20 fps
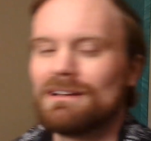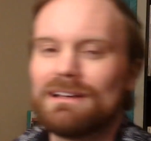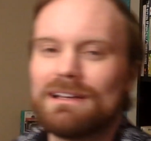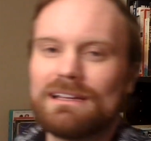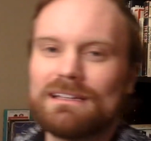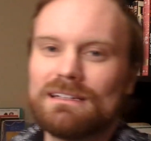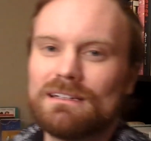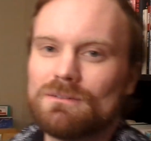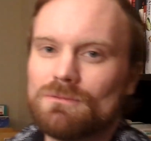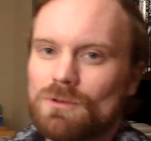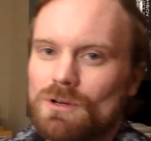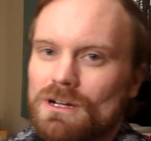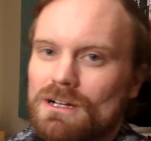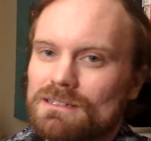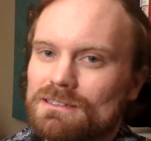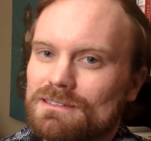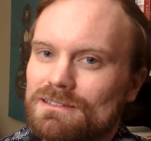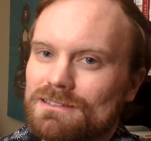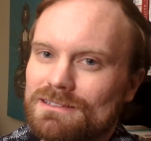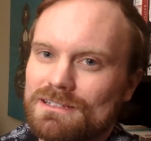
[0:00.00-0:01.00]
He didn't
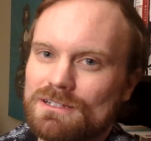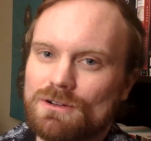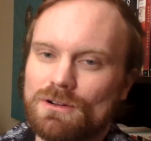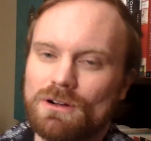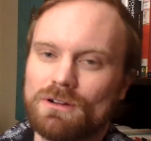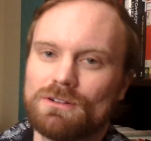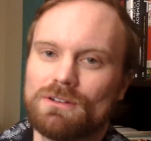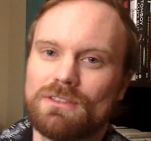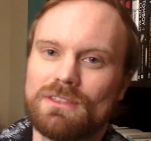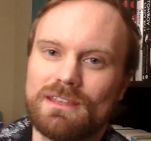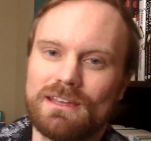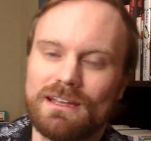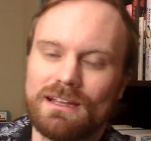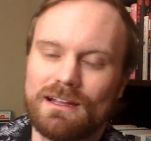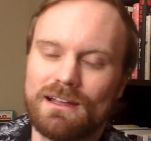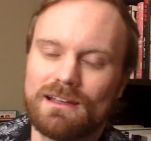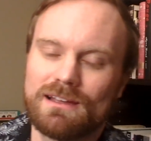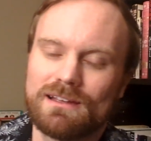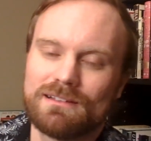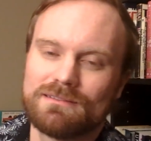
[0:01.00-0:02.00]
want Zero to
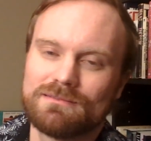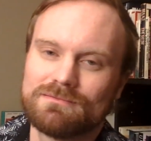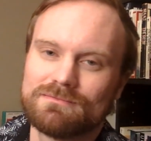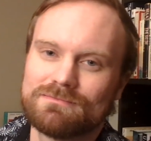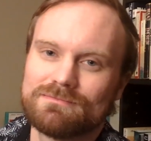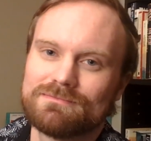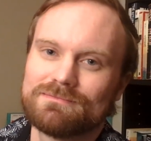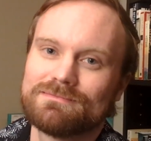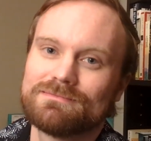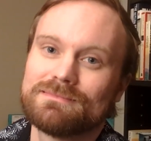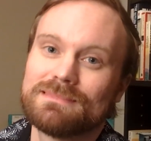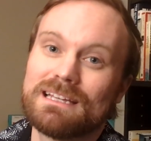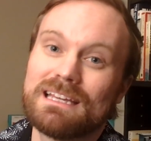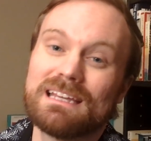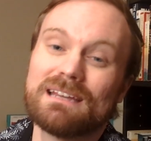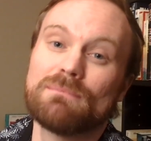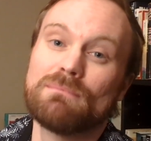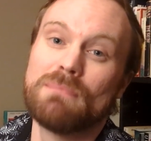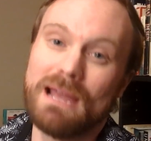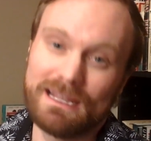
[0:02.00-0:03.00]
think
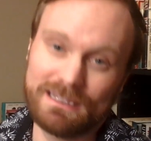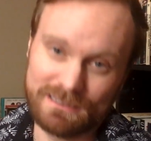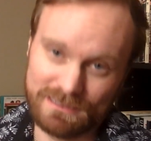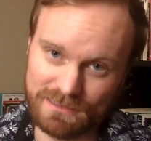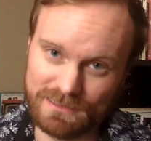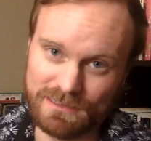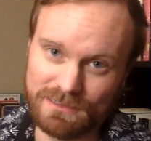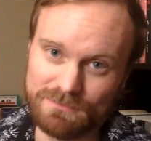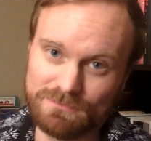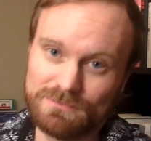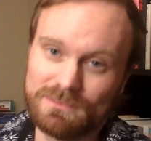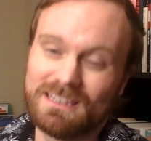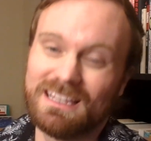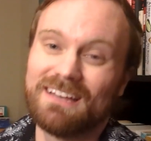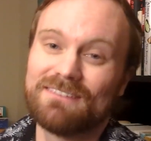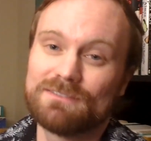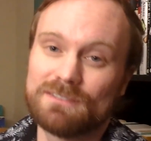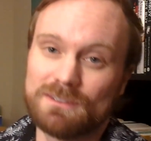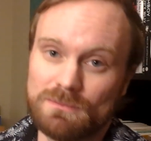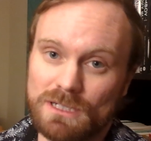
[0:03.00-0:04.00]
he abandoned him,
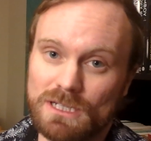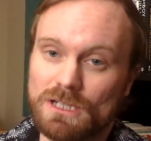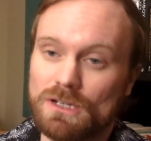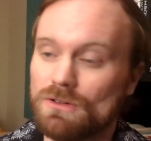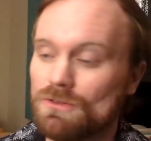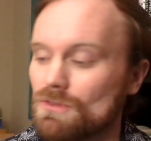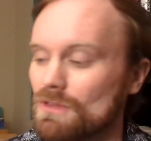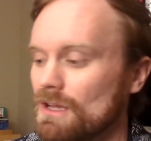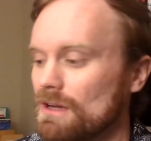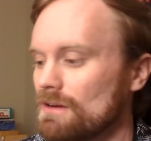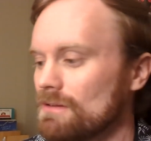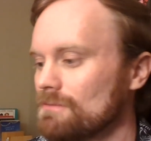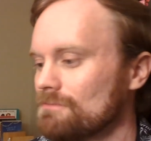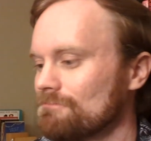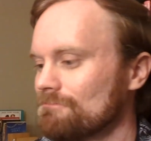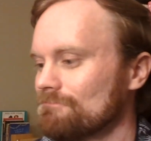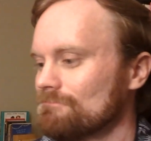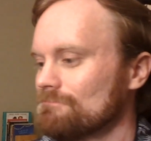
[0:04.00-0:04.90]
left him alone there.